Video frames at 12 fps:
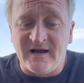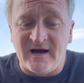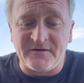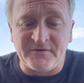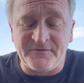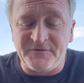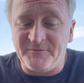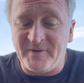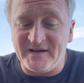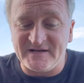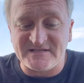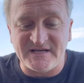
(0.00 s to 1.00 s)
I don't know if you've
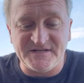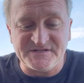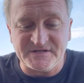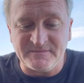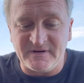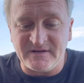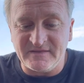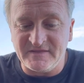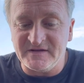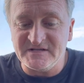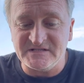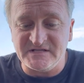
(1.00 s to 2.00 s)
paid attention, but
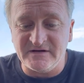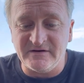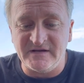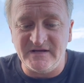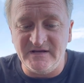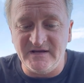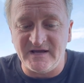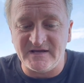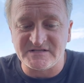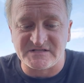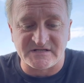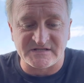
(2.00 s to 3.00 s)
this year he
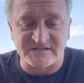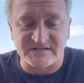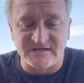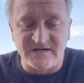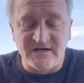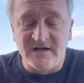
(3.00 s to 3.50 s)
has just